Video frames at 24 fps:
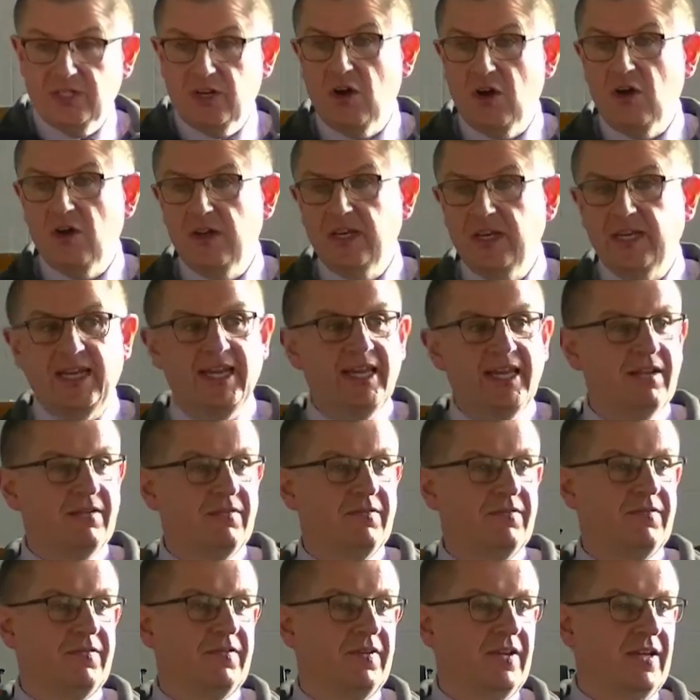God
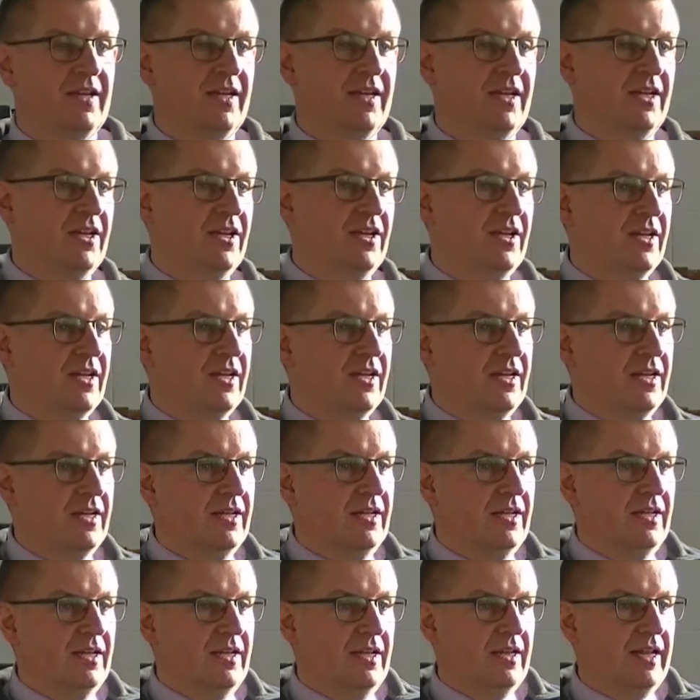gave
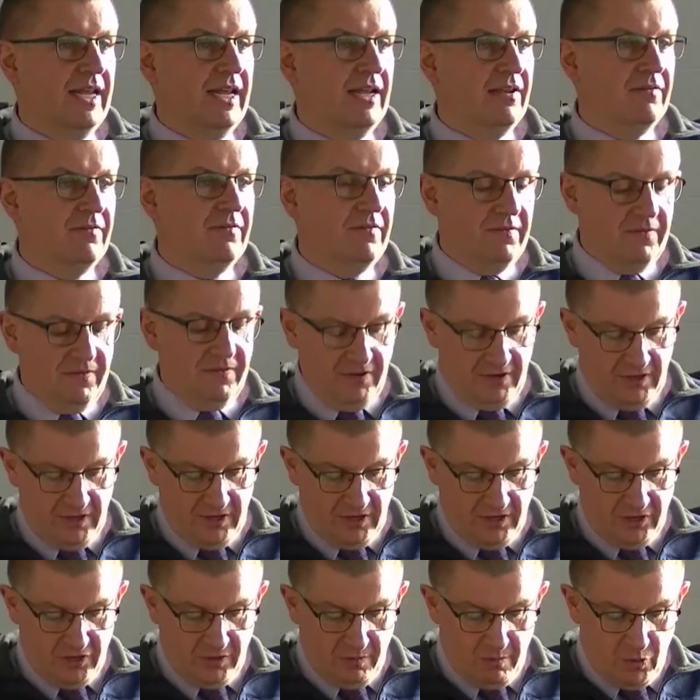
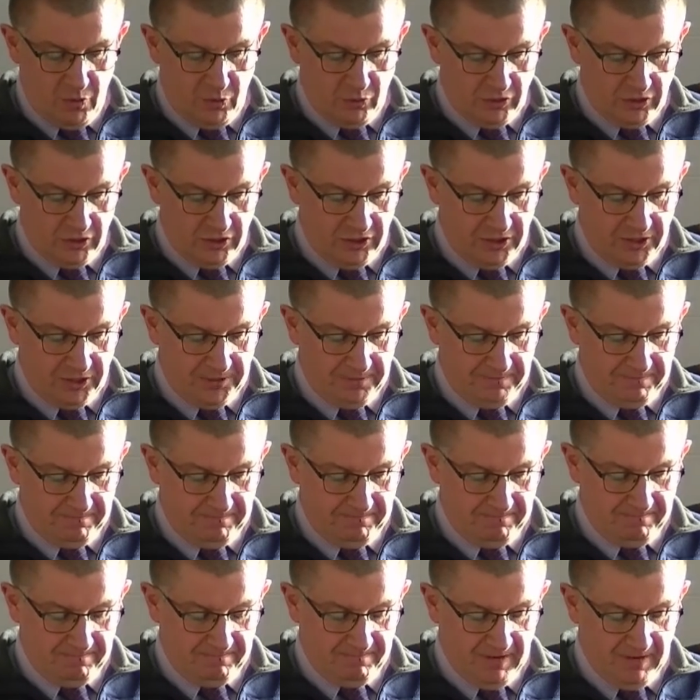to Moses,
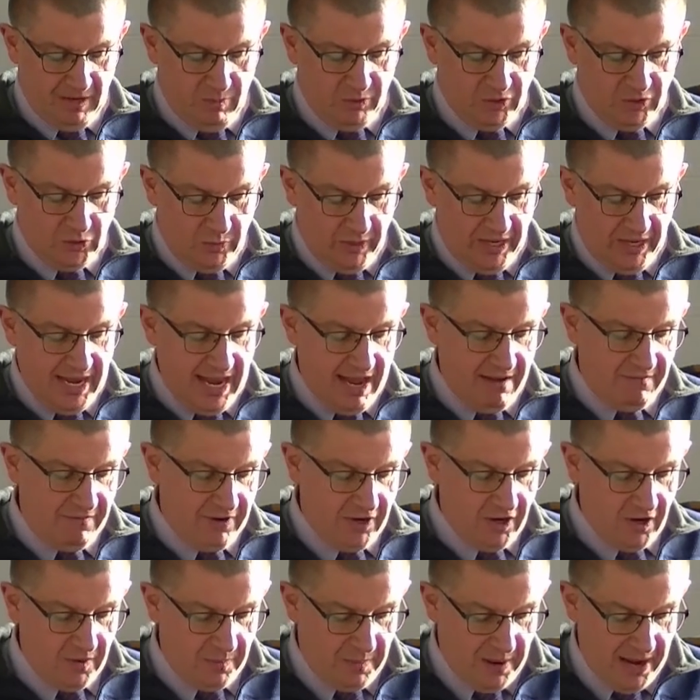and which we have
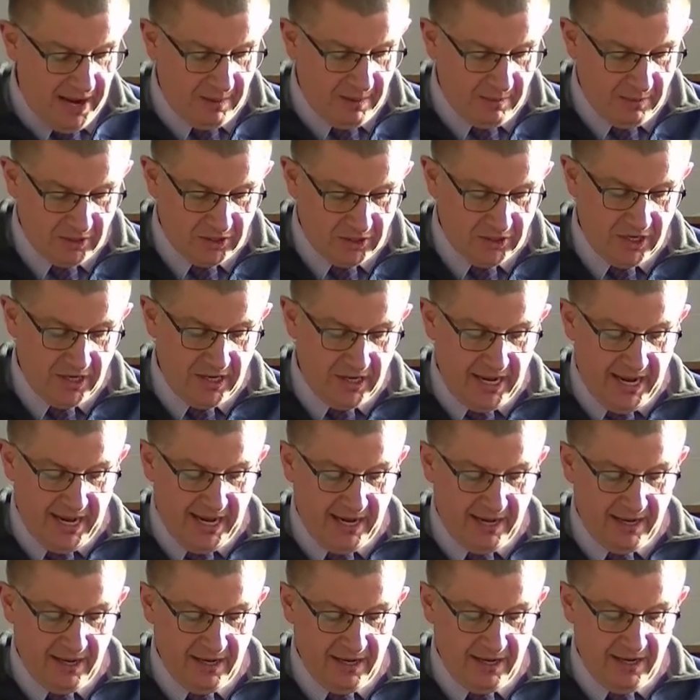in our Bibles
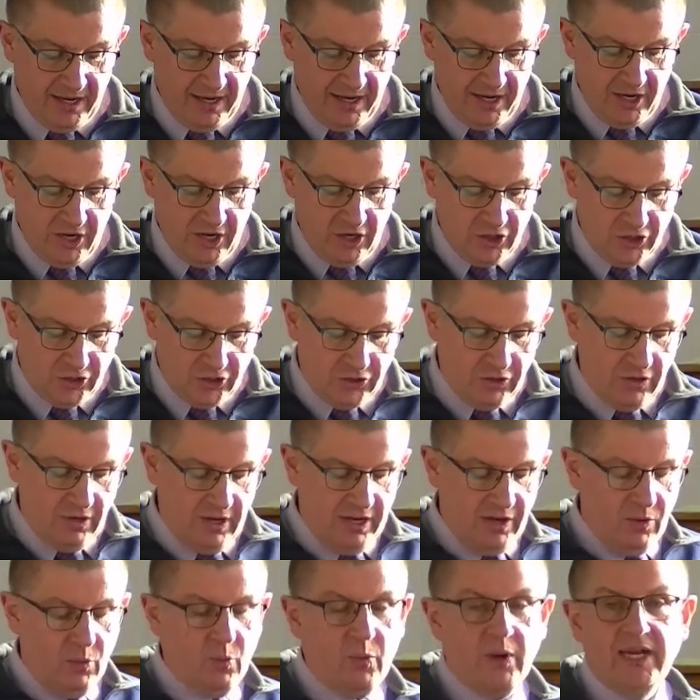today,
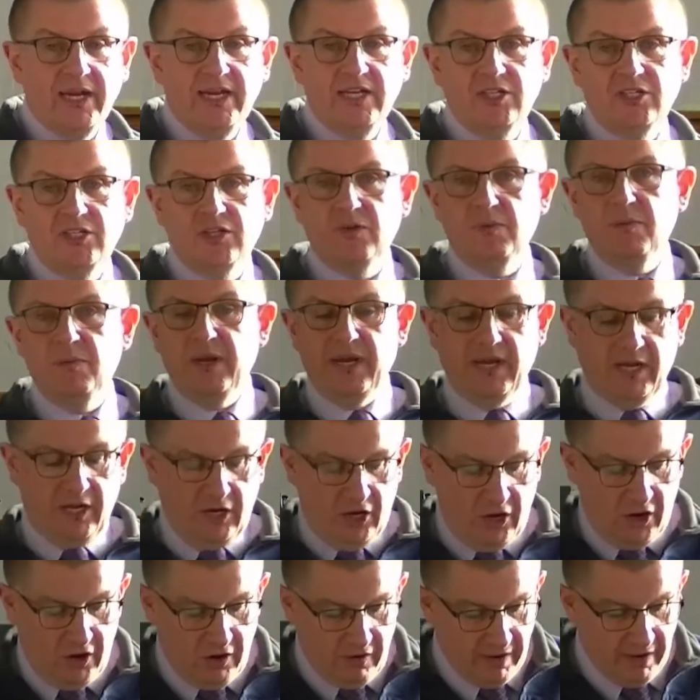surely we should be
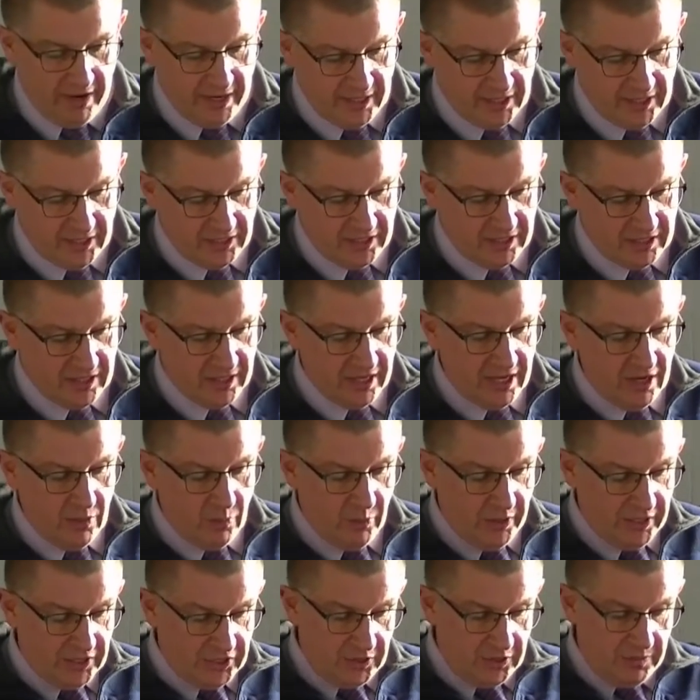encouraged.
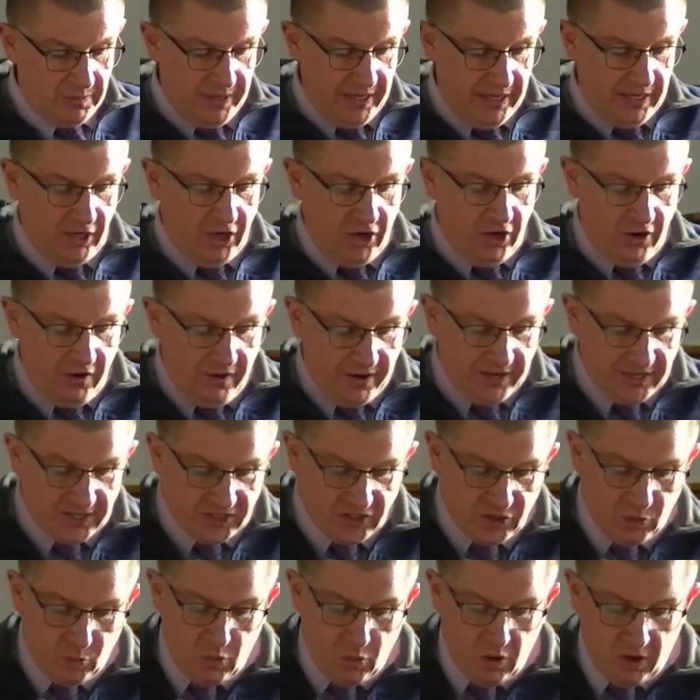We should be
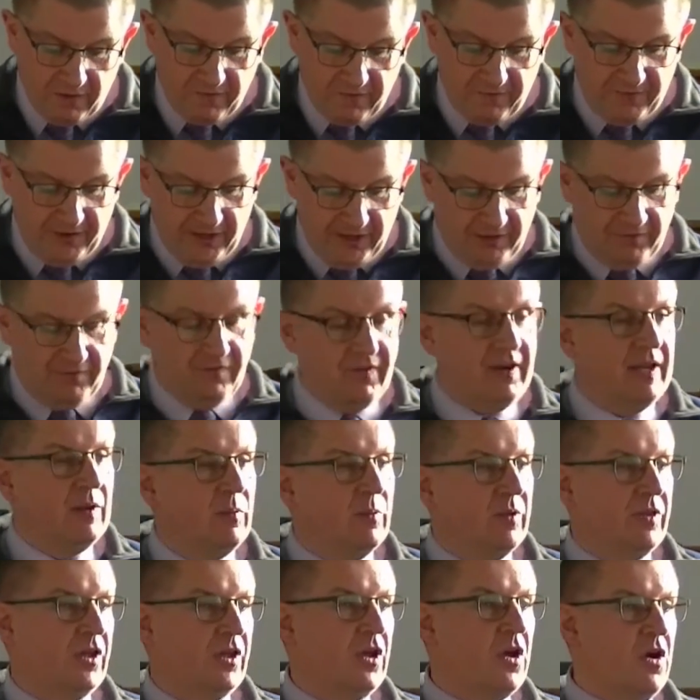encouraged to walk faithfully
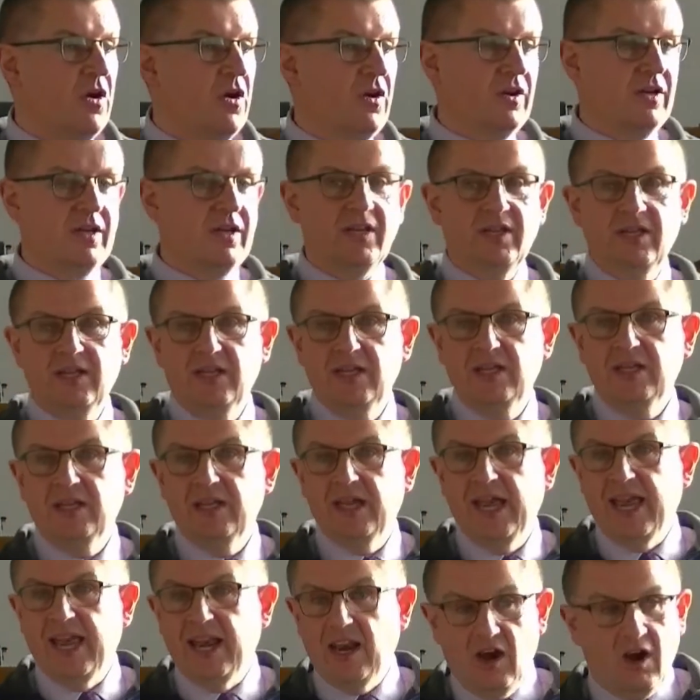with God
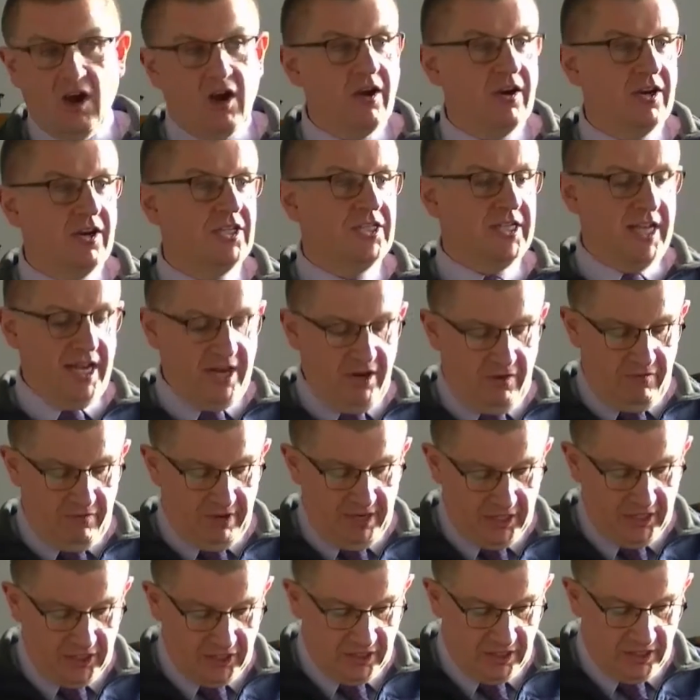in our
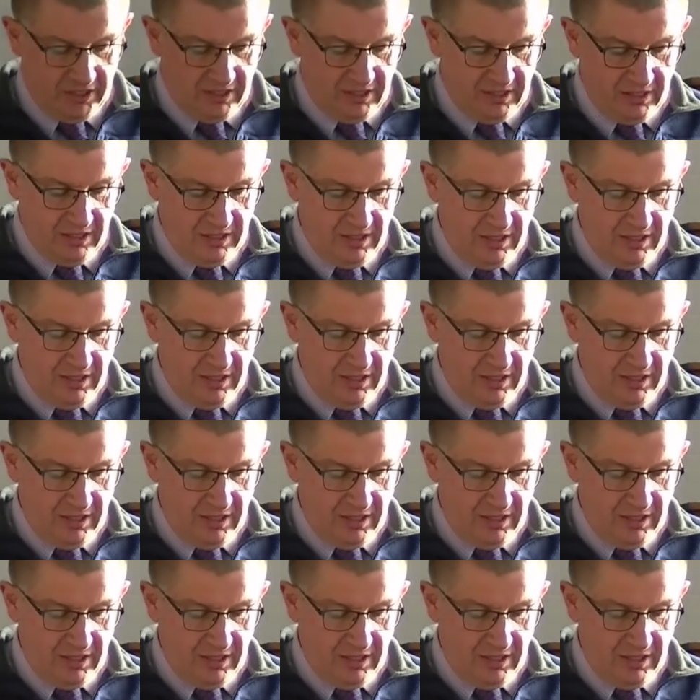generation,